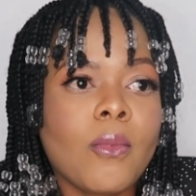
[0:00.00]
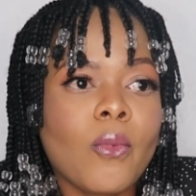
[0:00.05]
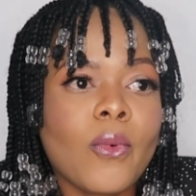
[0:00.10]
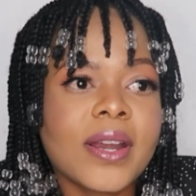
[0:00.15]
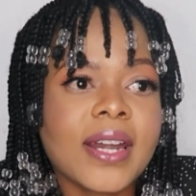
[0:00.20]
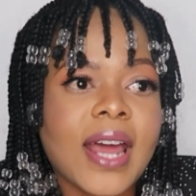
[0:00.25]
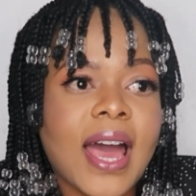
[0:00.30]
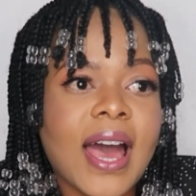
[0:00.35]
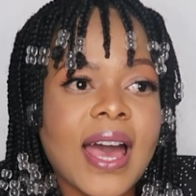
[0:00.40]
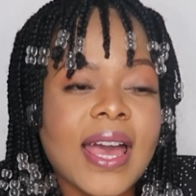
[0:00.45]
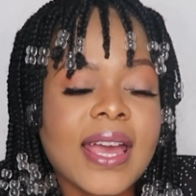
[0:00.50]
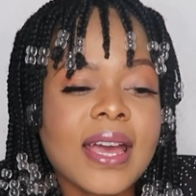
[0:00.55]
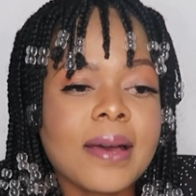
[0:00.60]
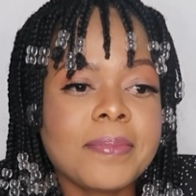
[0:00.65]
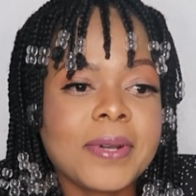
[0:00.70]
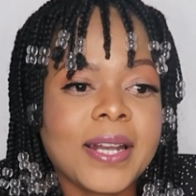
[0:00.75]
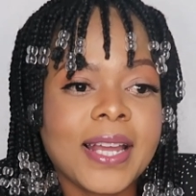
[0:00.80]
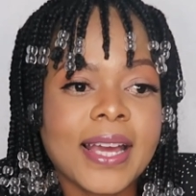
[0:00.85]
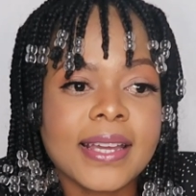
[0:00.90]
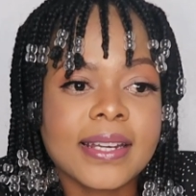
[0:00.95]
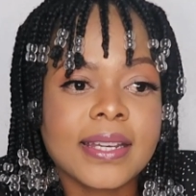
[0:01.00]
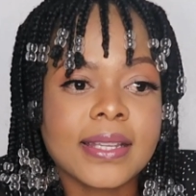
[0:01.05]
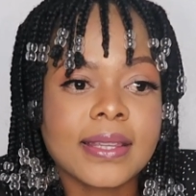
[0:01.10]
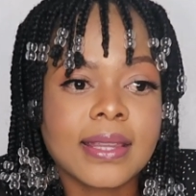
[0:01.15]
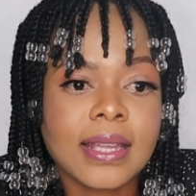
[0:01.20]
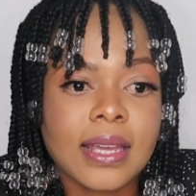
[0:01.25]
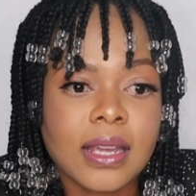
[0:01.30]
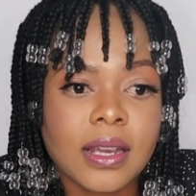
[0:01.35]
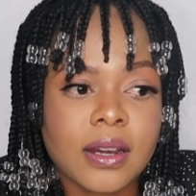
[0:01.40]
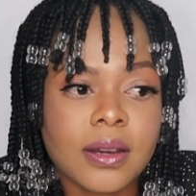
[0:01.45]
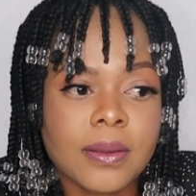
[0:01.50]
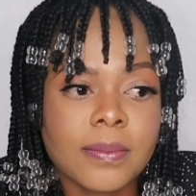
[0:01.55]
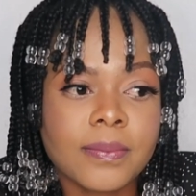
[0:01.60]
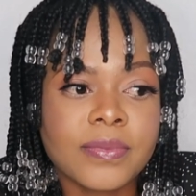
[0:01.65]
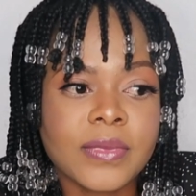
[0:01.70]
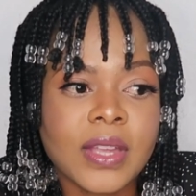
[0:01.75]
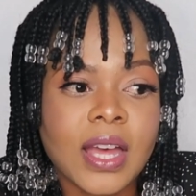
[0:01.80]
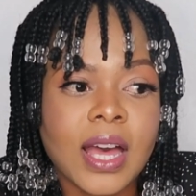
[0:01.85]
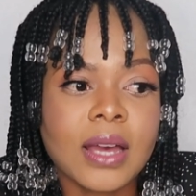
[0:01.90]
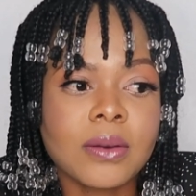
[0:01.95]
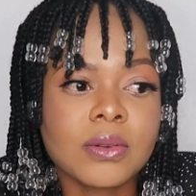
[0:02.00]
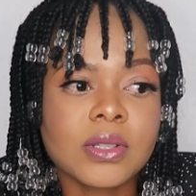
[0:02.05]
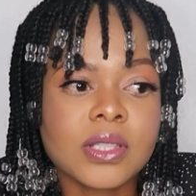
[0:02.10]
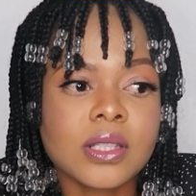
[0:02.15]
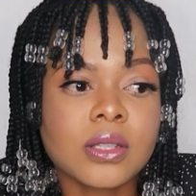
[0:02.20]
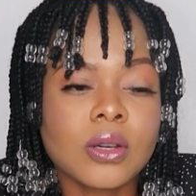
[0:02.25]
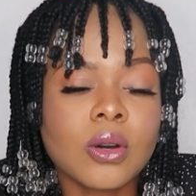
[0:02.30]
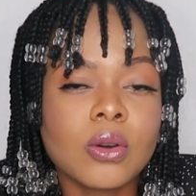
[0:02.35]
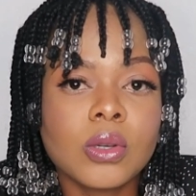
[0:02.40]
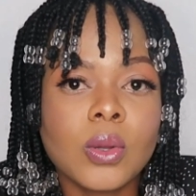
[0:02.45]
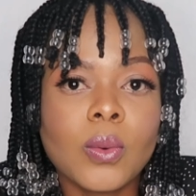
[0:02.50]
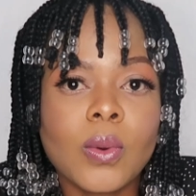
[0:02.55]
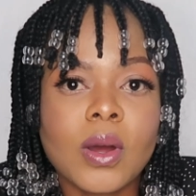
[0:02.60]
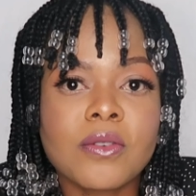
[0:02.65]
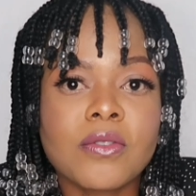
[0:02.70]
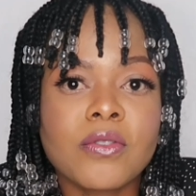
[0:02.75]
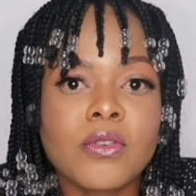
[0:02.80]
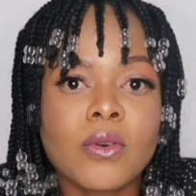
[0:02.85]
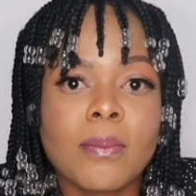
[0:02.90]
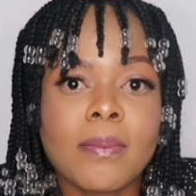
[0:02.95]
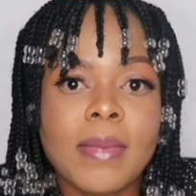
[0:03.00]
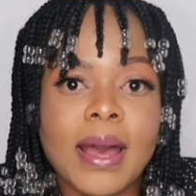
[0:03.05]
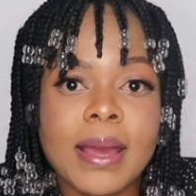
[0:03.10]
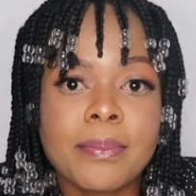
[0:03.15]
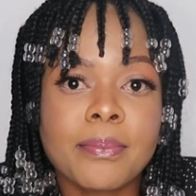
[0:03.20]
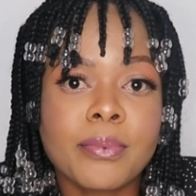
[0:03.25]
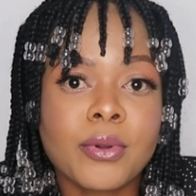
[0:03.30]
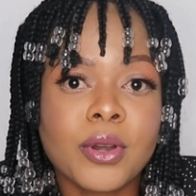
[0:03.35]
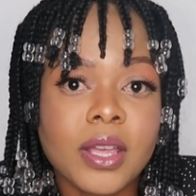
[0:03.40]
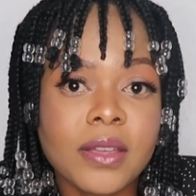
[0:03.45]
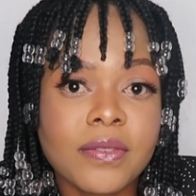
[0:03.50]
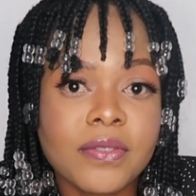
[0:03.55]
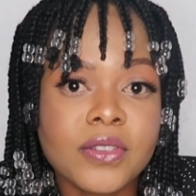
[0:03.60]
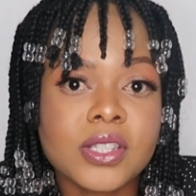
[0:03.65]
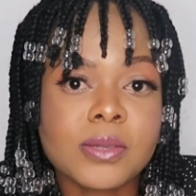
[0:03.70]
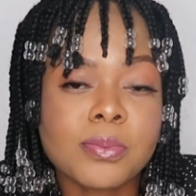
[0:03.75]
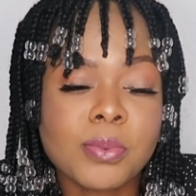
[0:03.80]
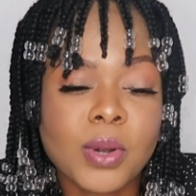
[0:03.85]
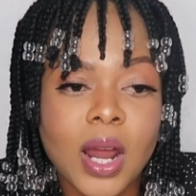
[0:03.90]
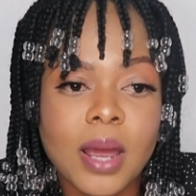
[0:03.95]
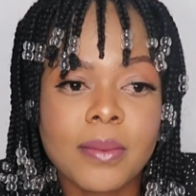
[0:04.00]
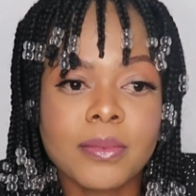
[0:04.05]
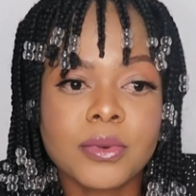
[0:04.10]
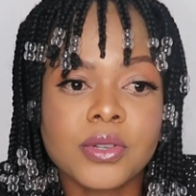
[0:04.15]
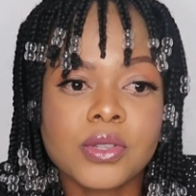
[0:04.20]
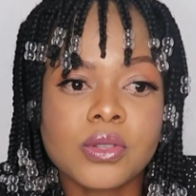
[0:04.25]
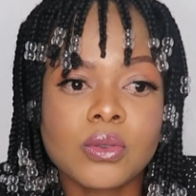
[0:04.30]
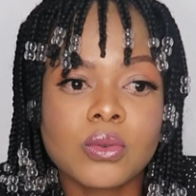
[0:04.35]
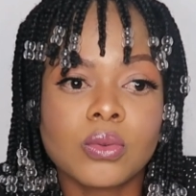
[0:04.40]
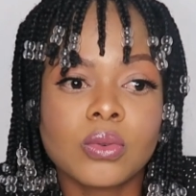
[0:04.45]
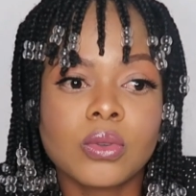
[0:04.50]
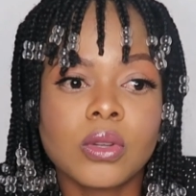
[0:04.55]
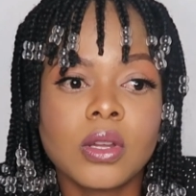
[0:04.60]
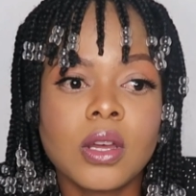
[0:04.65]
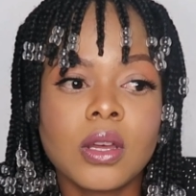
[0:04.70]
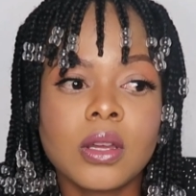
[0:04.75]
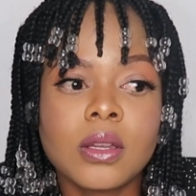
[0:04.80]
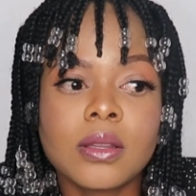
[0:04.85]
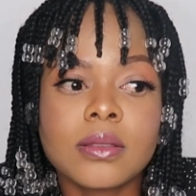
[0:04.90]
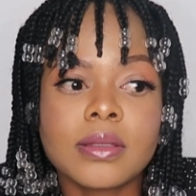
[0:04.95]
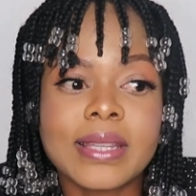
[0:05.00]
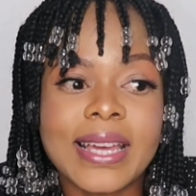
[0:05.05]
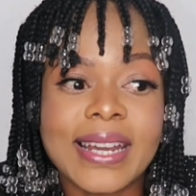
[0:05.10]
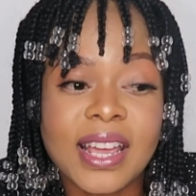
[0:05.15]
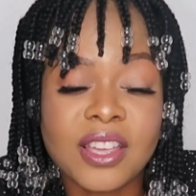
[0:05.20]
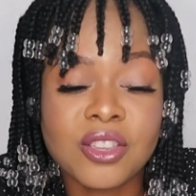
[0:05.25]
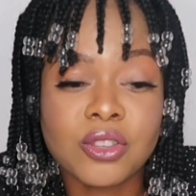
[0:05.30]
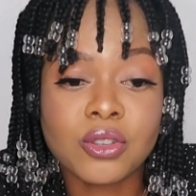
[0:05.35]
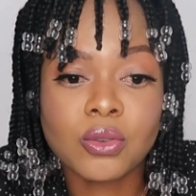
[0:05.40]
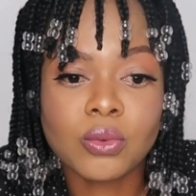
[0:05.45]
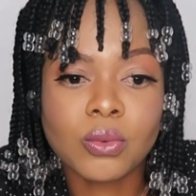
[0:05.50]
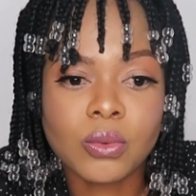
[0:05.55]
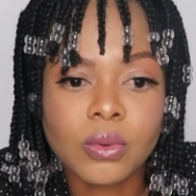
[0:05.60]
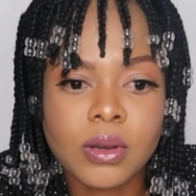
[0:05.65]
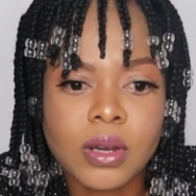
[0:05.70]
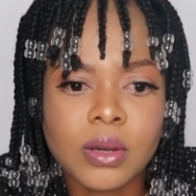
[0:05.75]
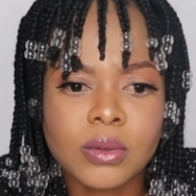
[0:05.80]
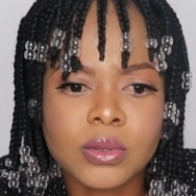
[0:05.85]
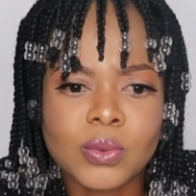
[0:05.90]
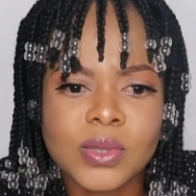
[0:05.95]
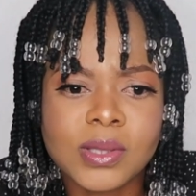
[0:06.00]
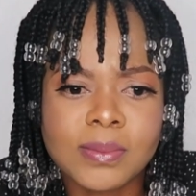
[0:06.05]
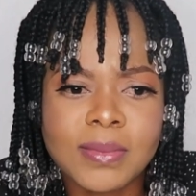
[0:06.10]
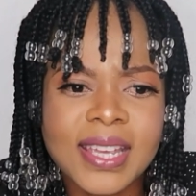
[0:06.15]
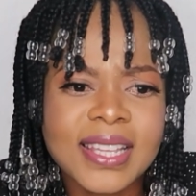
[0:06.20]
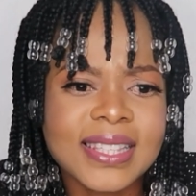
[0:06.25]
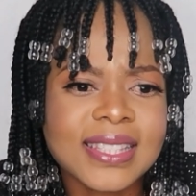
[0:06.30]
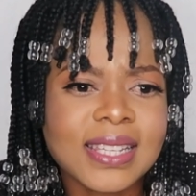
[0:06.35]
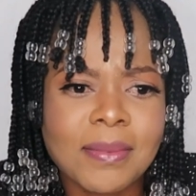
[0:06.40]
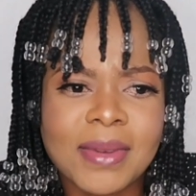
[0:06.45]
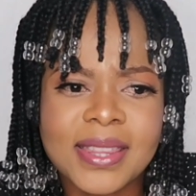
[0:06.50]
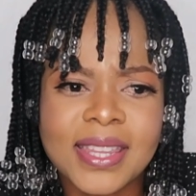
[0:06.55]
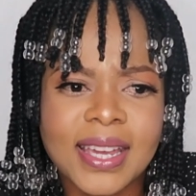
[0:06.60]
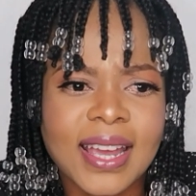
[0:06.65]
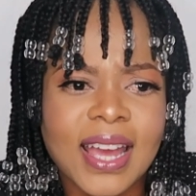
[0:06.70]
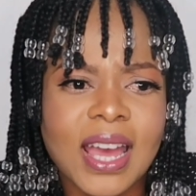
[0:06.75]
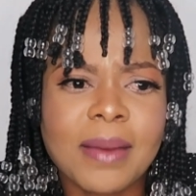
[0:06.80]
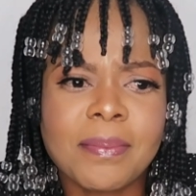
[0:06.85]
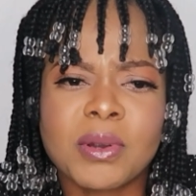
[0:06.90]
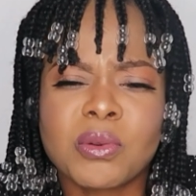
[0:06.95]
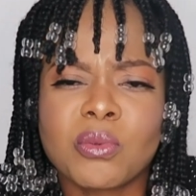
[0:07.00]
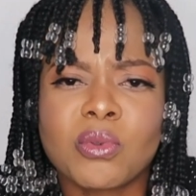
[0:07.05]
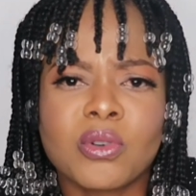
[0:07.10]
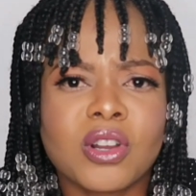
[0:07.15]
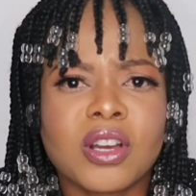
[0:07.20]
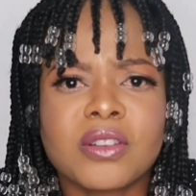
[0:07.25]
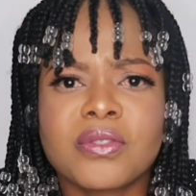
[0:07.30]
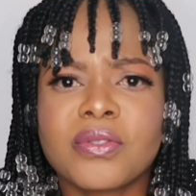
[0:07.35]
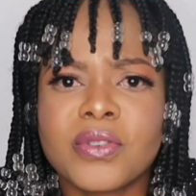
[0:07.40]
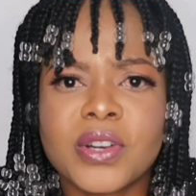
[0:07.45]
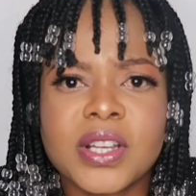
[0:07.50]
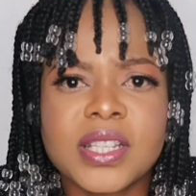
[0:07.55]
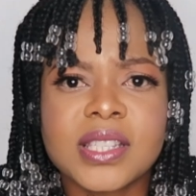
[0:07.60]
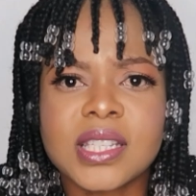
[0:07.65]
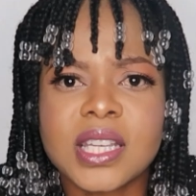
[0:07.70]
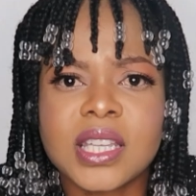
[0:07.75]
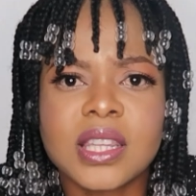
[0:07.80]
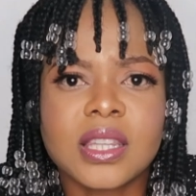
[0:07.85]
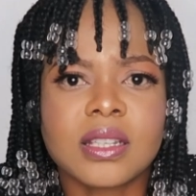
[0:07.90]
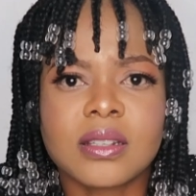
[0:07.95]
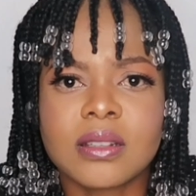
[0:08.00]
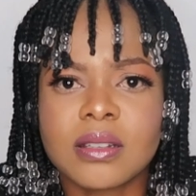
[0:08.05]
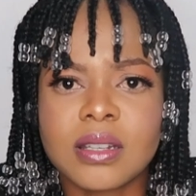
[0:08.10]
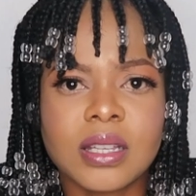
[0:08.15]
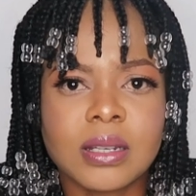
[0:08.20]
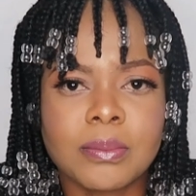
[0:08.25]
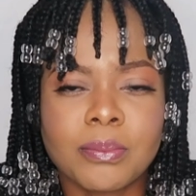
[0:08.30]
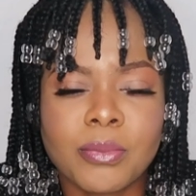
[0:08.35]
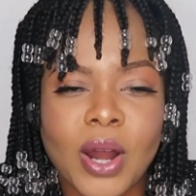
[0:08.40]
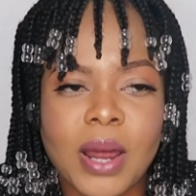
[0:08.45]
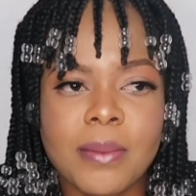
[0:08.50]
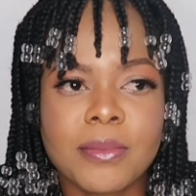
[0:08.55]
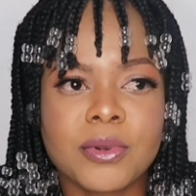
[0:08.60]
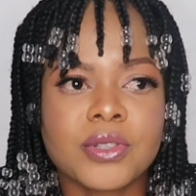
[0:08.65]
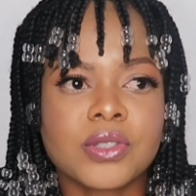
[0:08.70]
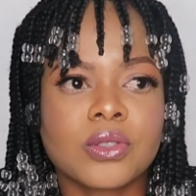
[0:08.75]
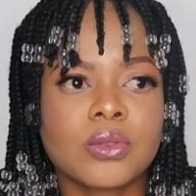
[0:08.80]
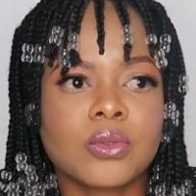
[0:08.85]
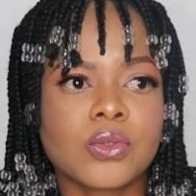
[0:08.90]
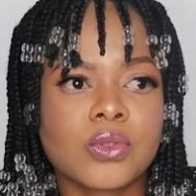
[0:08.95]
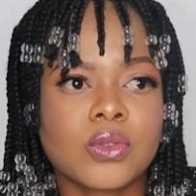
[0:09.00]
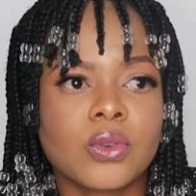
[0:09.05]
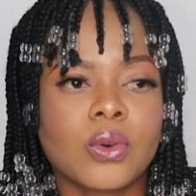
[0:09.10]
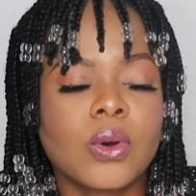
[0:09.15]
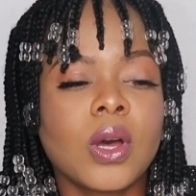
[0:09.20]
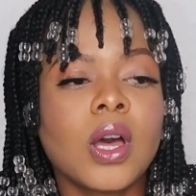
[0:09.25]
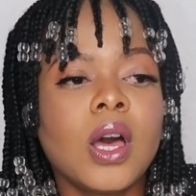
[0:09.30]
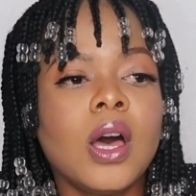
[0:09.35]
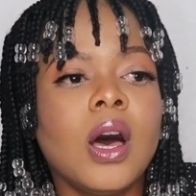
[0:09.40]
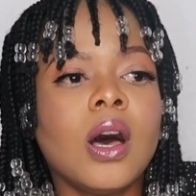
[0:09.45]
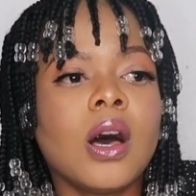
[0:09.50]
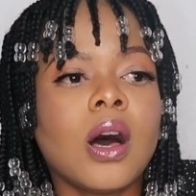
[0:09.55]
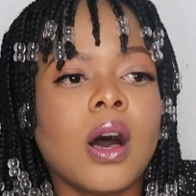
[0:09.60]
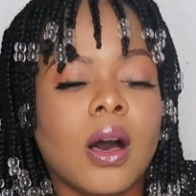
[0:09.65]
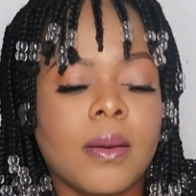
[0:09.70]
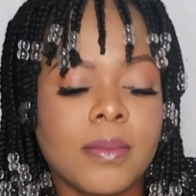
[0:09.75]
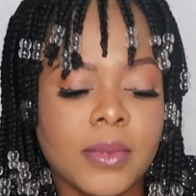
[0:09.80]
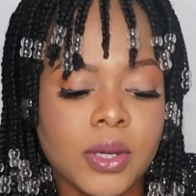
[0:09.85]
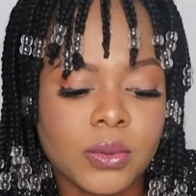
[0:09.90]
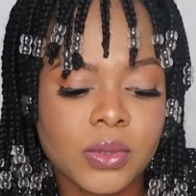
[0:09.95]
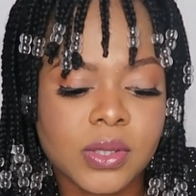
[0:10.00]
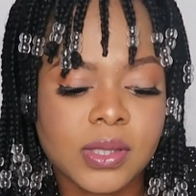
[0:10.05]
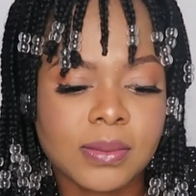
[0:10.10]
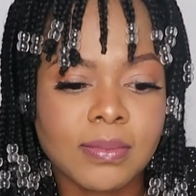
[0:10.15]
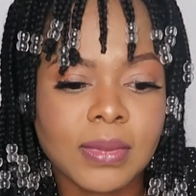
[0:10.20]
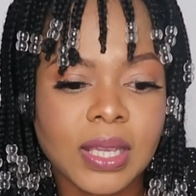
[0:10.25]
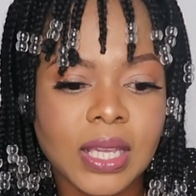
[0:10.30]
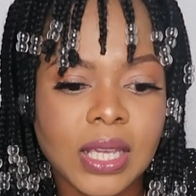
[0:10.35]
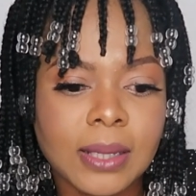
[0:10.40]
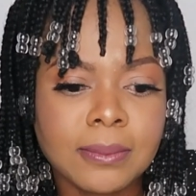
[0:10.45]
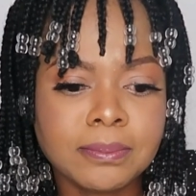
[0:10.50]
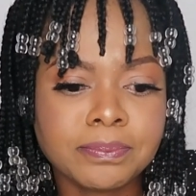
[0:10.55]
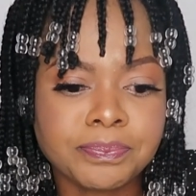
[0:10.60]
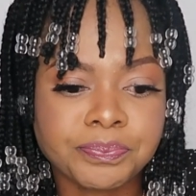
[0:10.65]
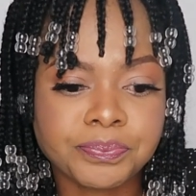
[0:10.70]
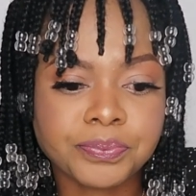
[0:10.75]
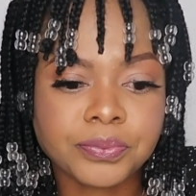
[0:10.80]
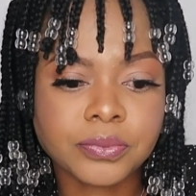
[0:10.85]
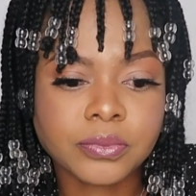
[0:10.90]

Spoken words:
when I applied there, I was the only one from my previous primary school that I knew. It was me and some other guy, but we were not friends even in primary school. So it was me